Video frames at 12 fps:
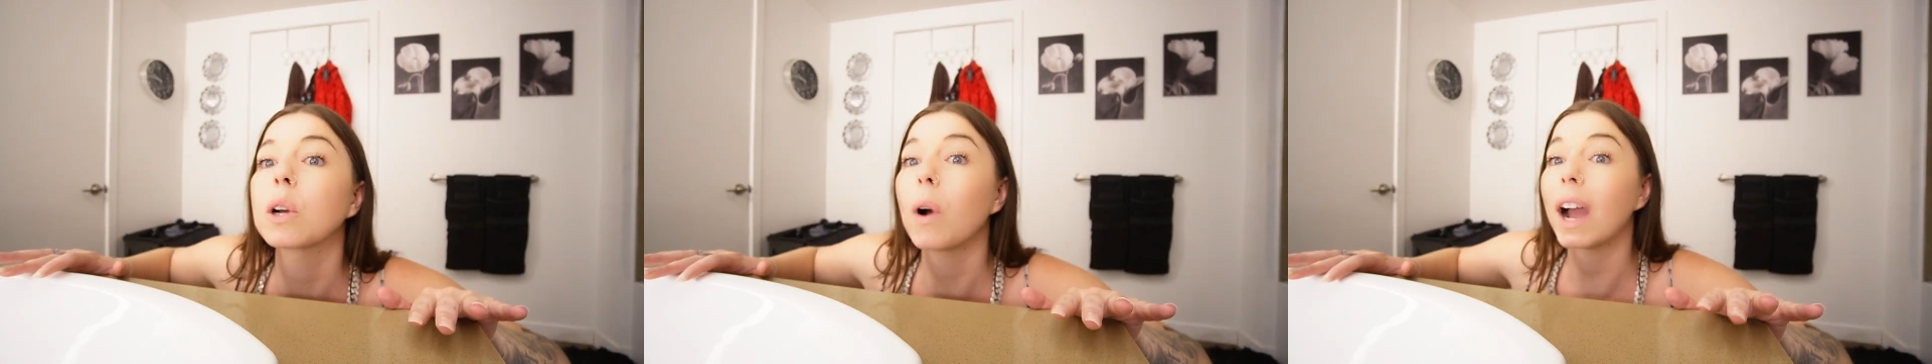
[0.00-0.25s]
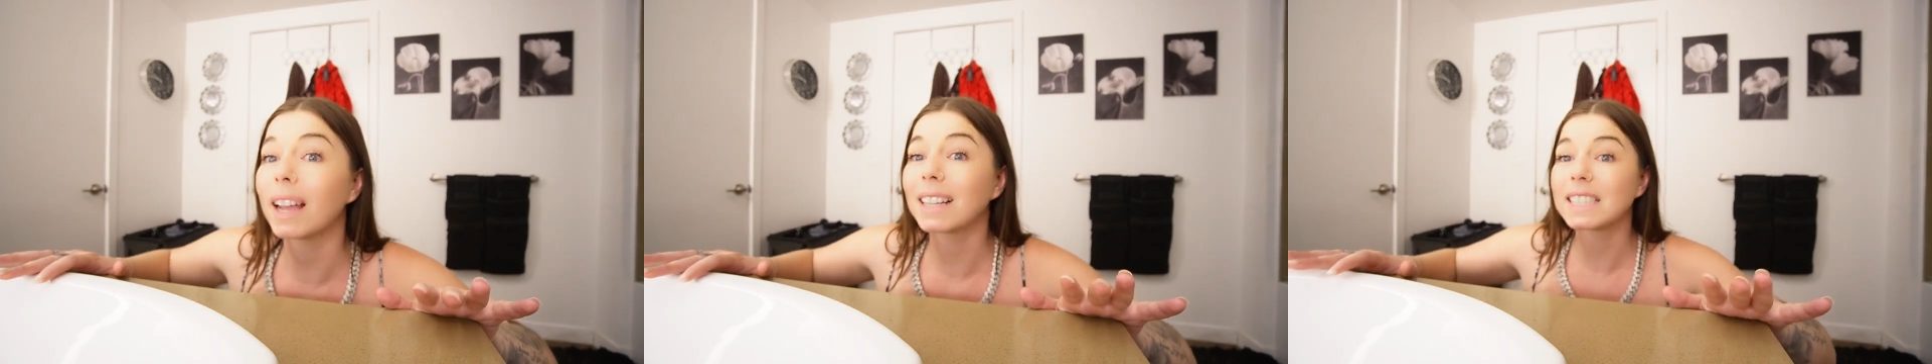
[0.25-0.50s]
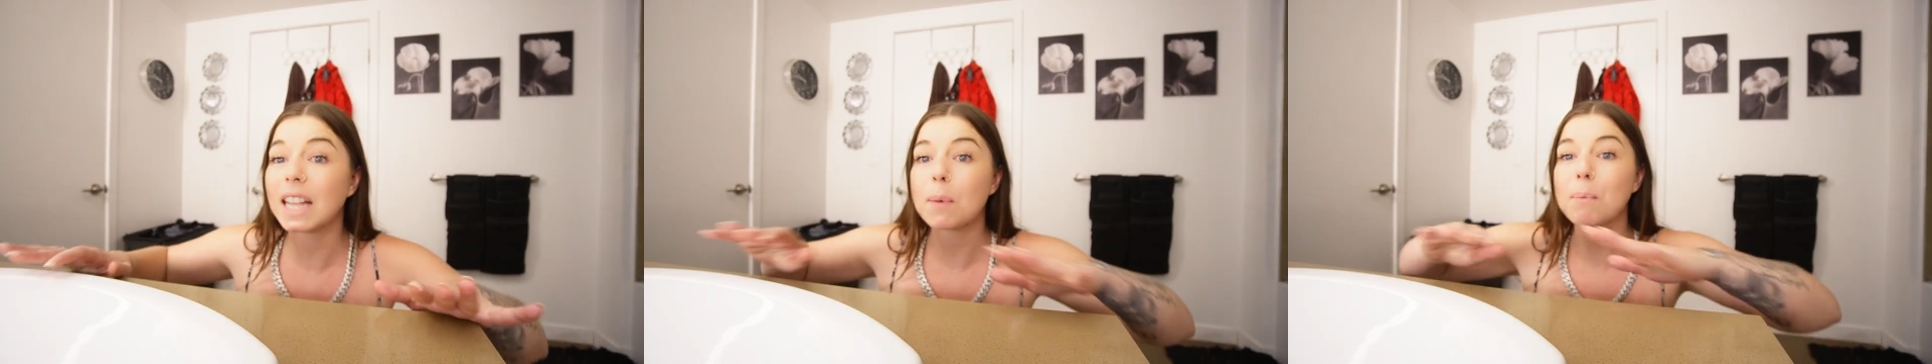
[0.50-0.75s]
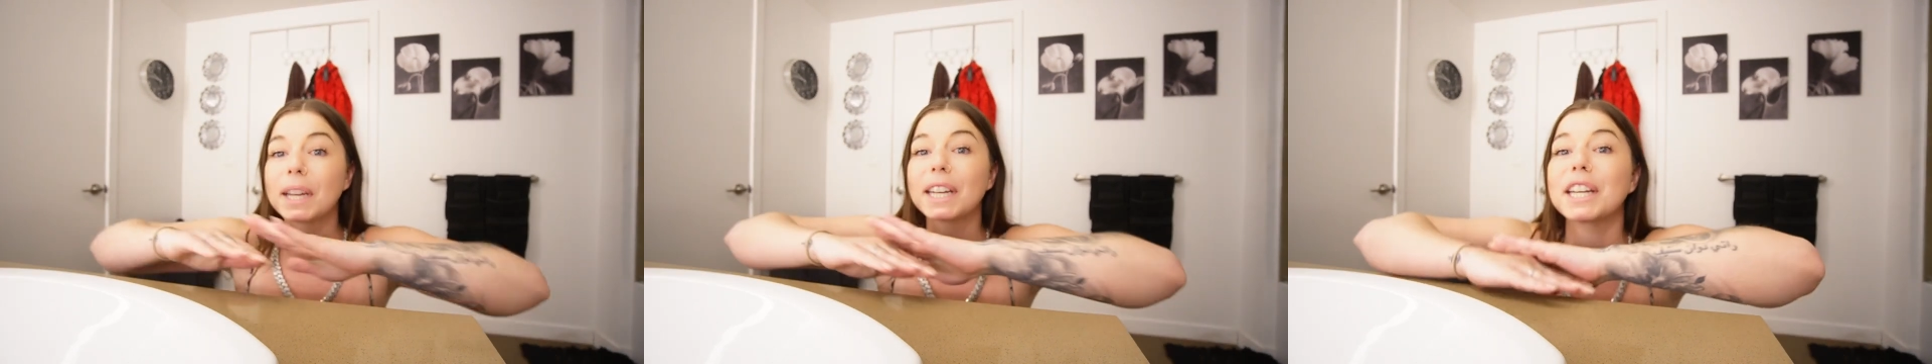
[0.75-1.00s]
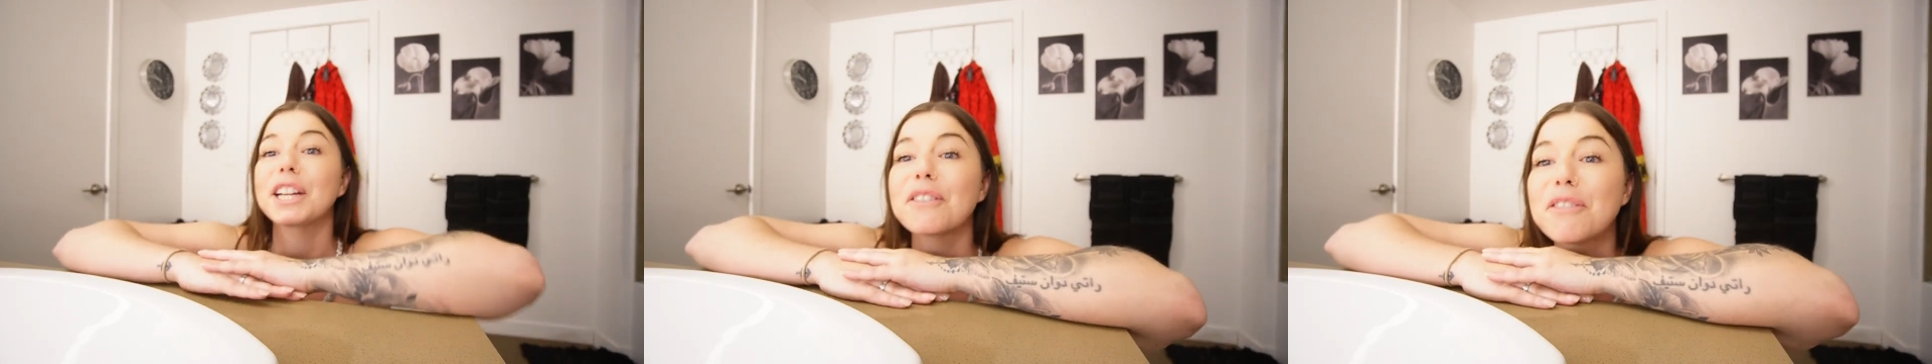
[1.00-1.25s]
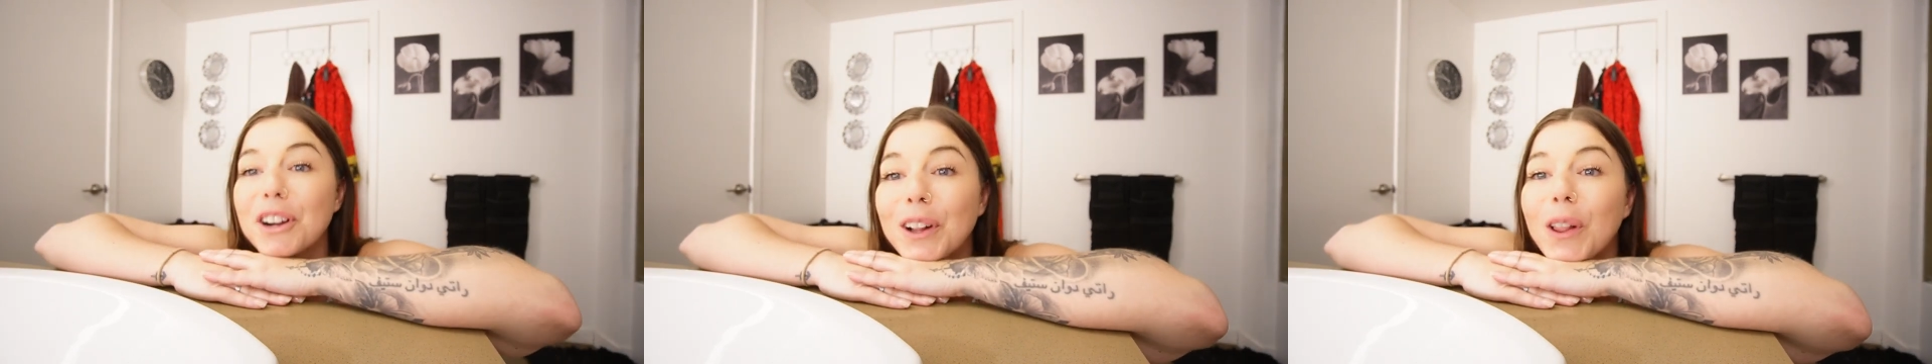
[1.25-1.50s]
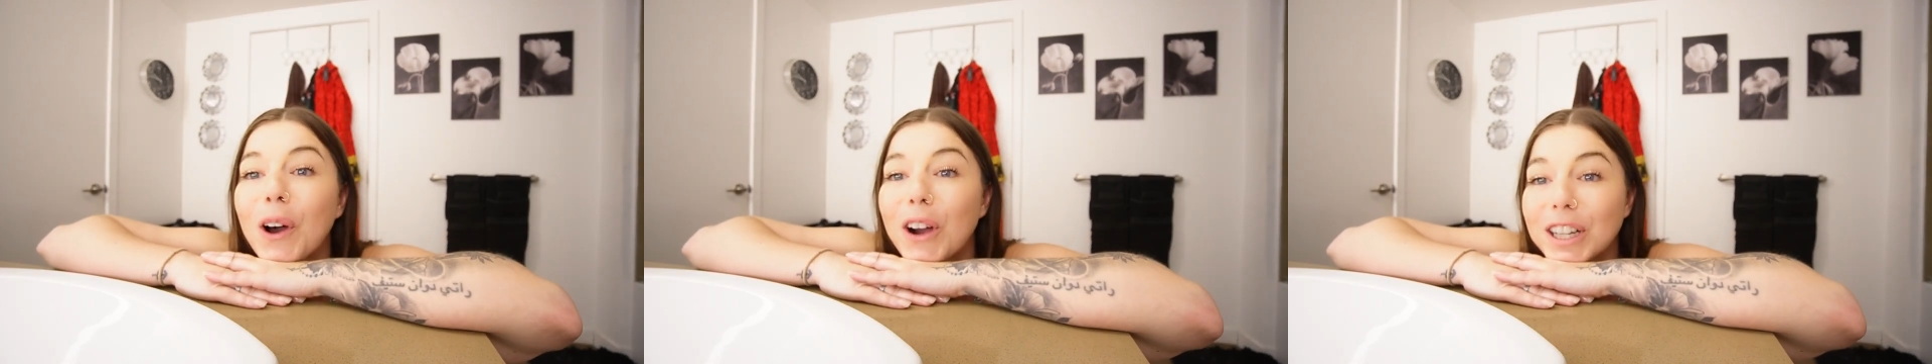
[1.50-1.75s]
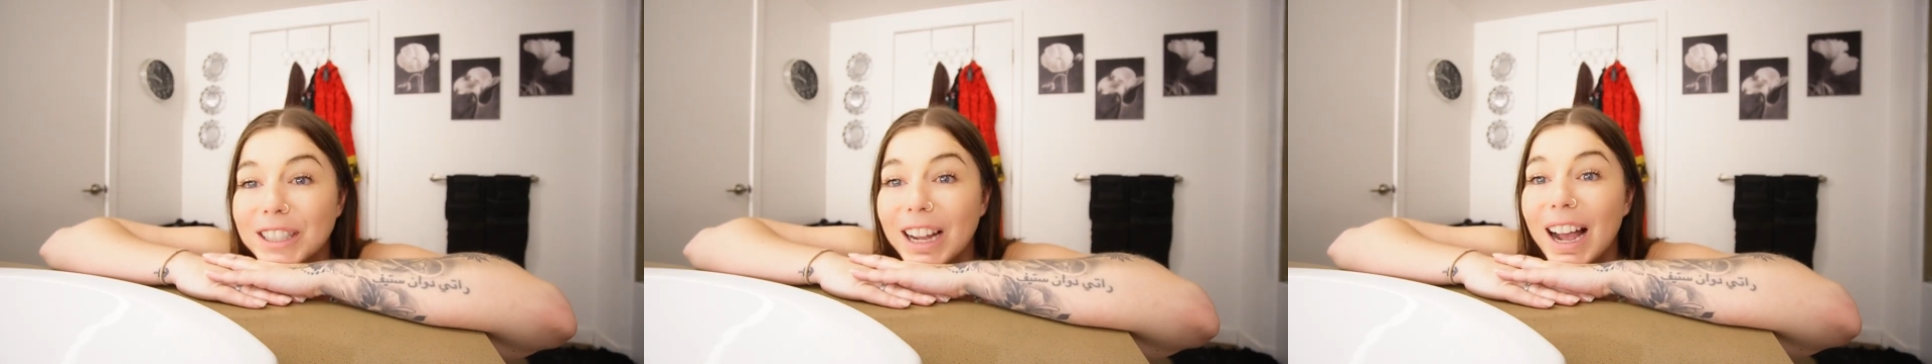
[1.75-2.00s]
quiet because I've been in here for a long
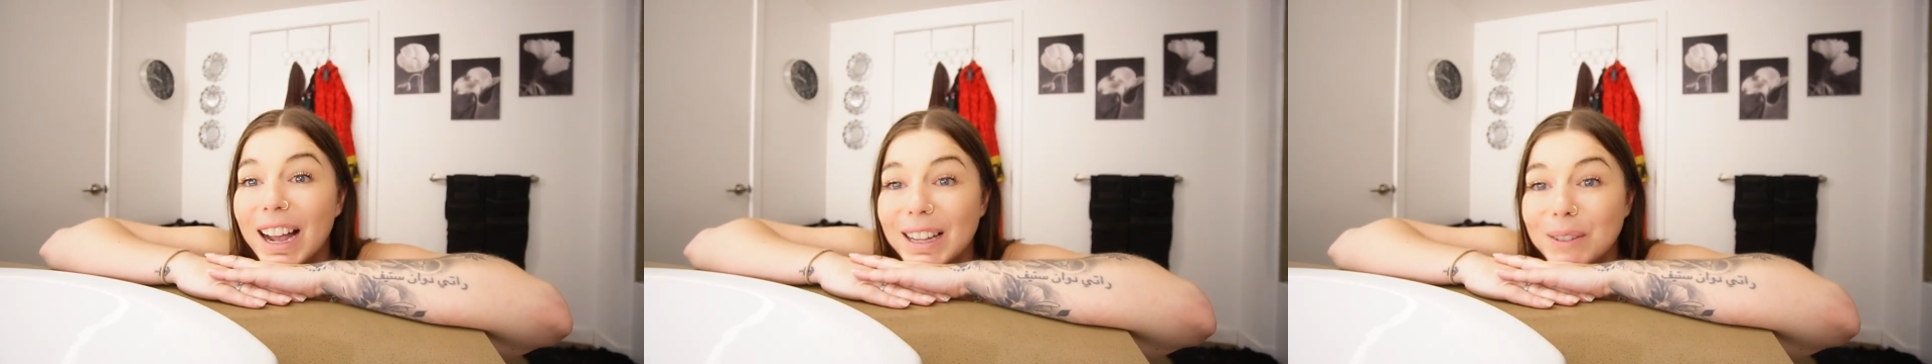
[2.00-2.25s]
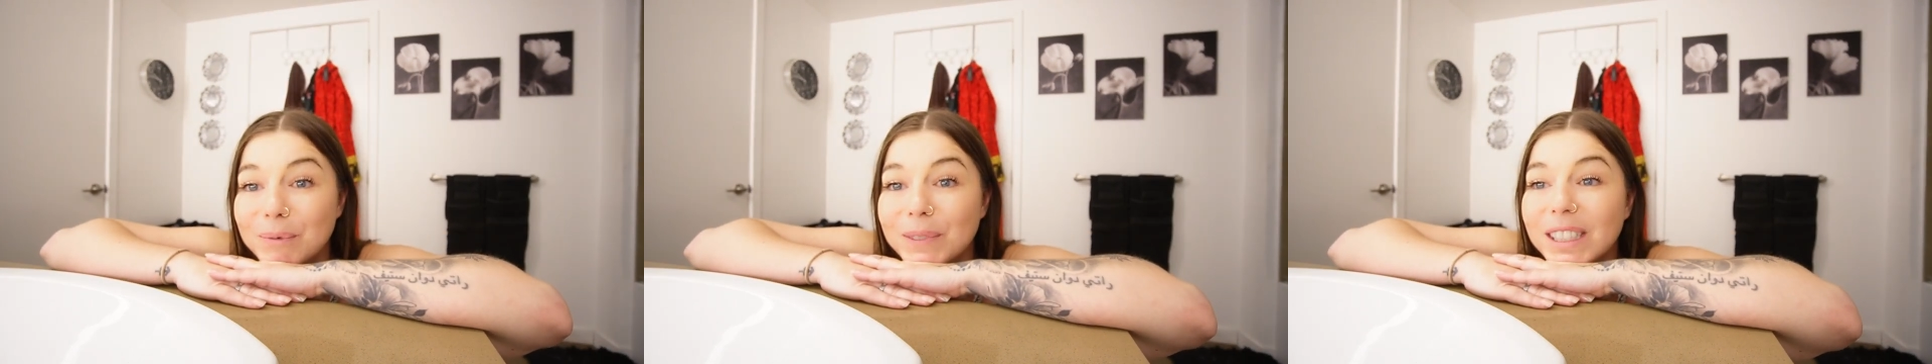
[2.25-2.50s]
time.